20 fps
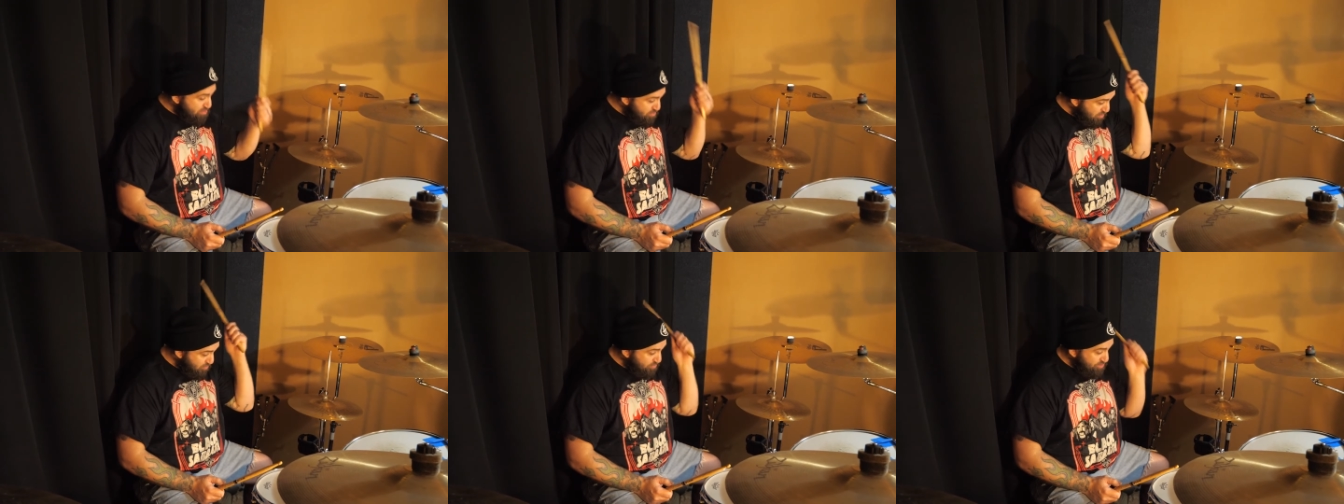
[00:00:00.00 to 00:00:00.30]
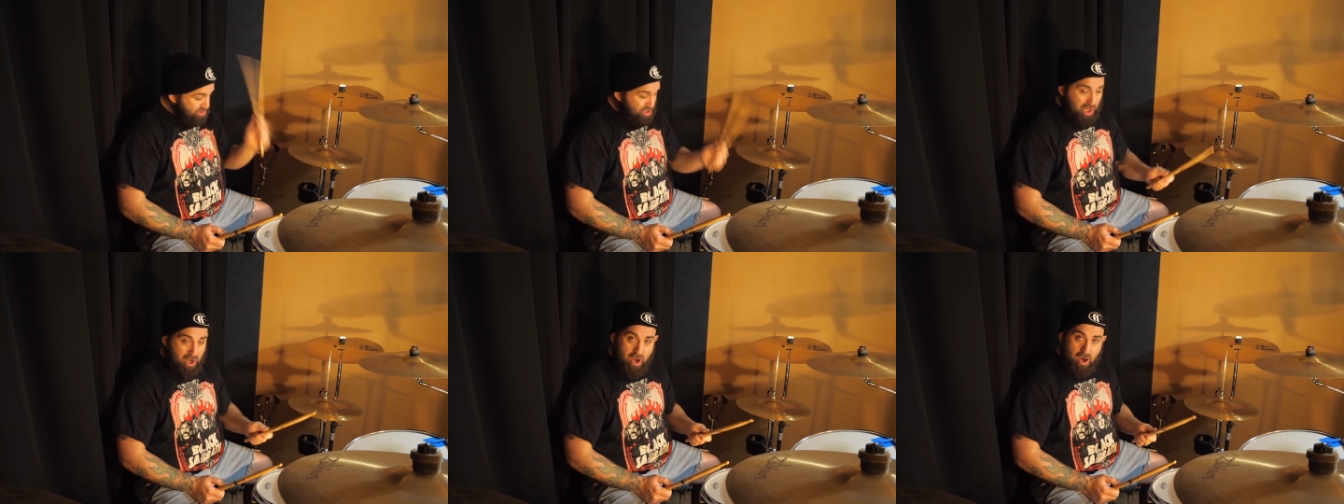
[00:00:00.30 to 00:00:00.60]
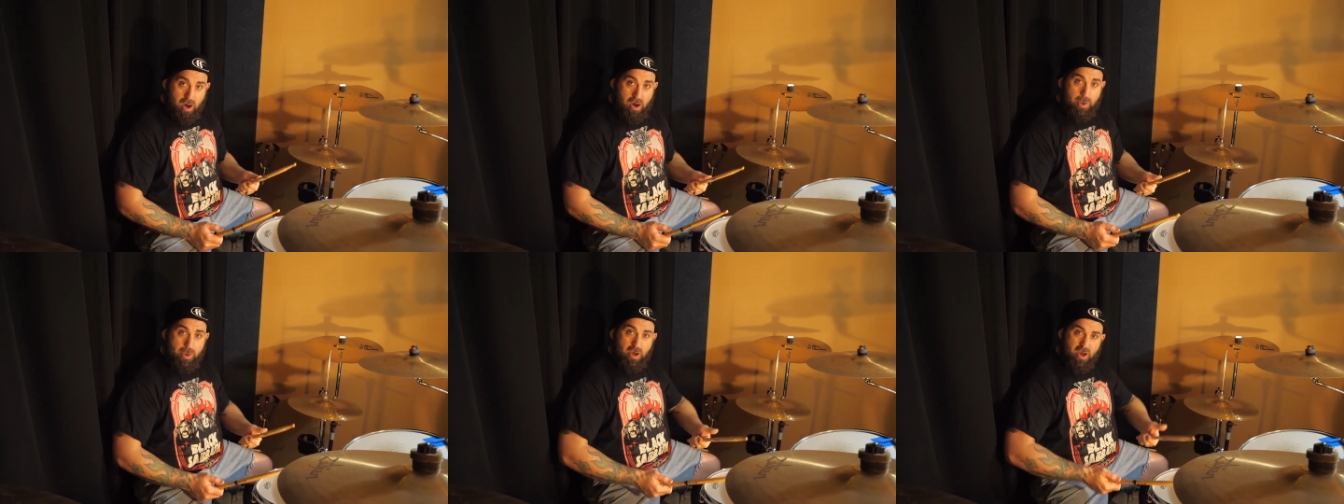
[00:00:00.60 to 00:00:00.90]
will
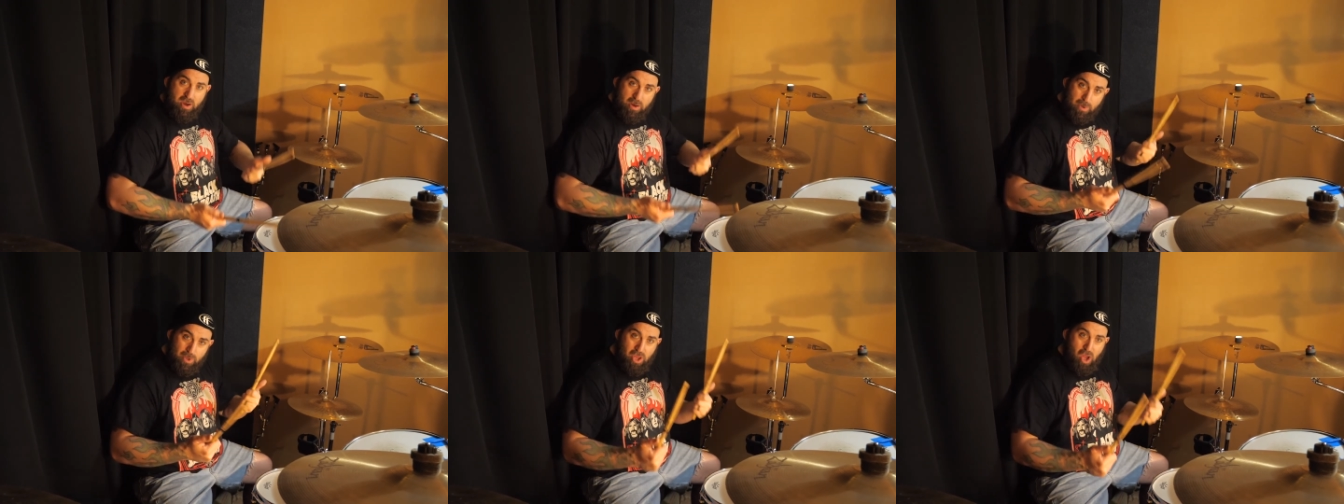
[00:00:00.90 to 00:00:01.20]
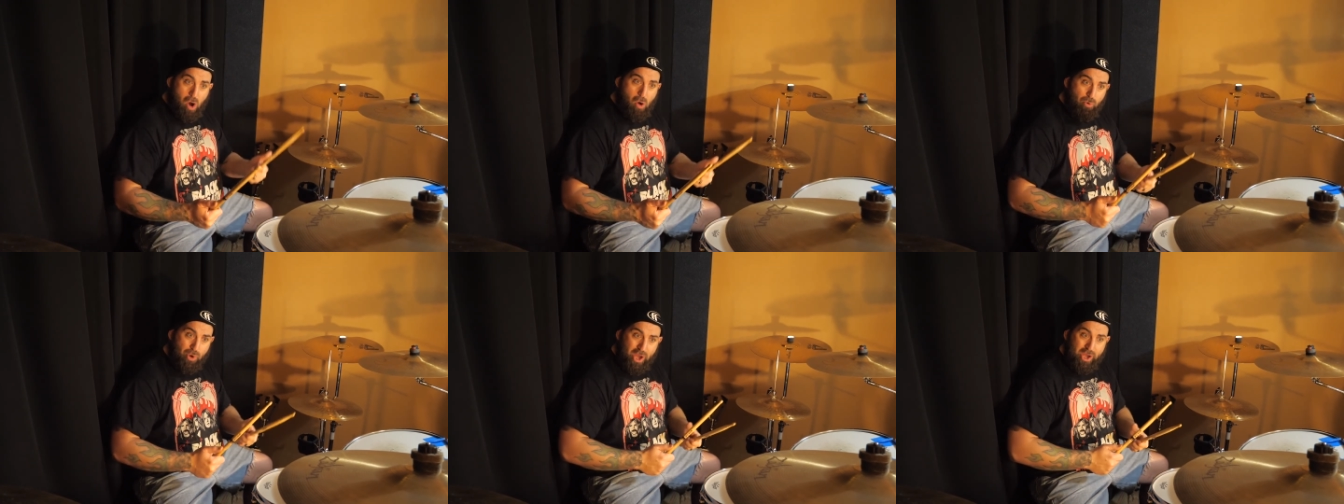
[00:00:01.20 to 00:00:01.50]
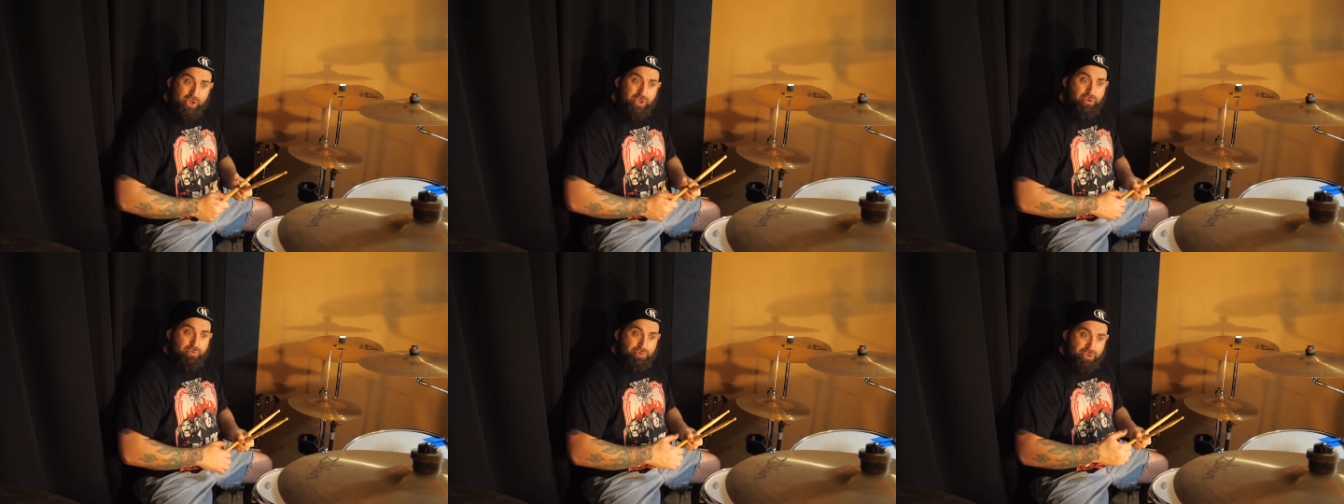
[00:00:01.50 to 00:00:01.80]
return, the old
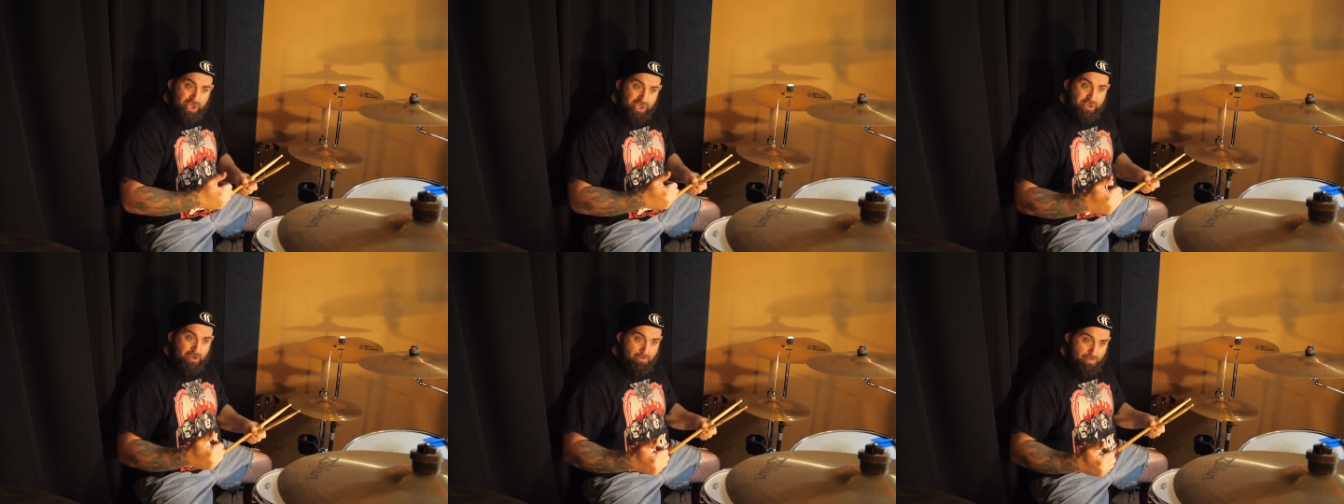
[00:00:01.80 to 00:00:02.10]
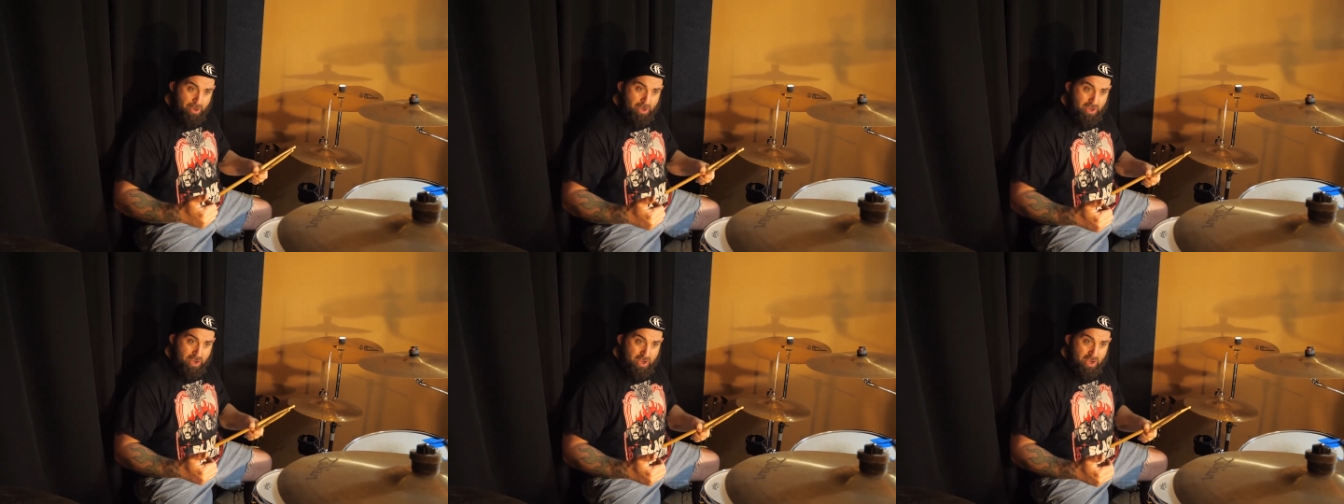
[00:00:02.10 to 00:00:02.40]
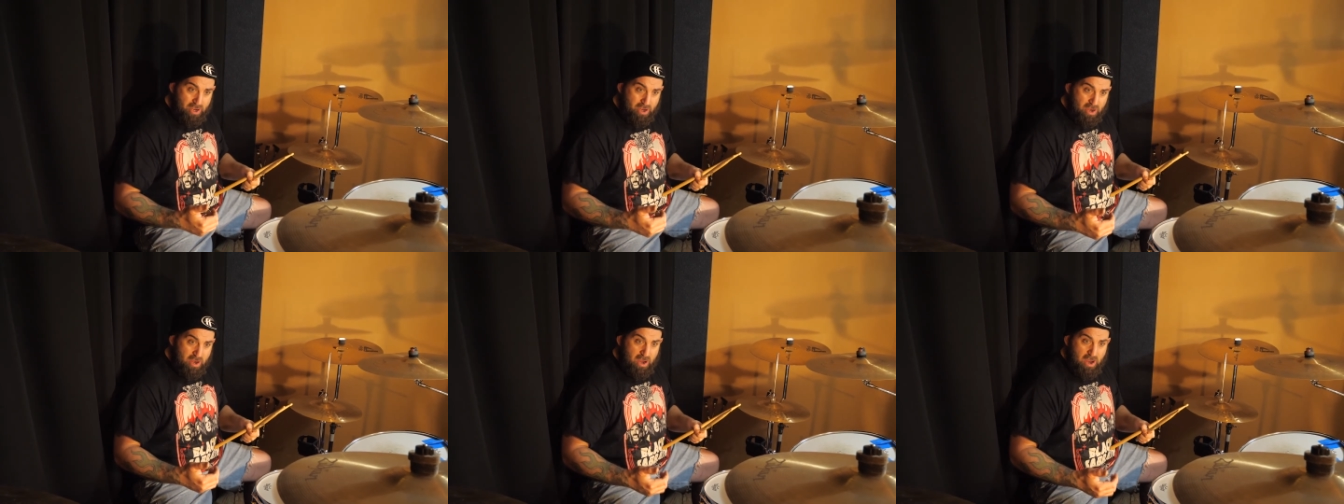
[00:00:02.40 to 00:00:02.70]
aches will
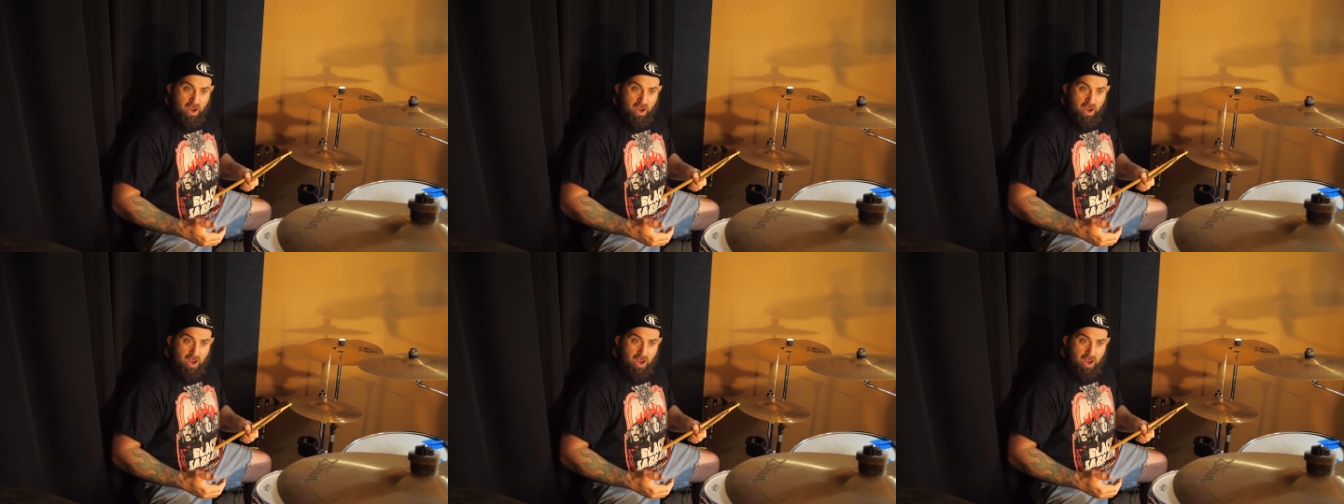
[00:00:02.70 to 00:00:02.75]
disappear,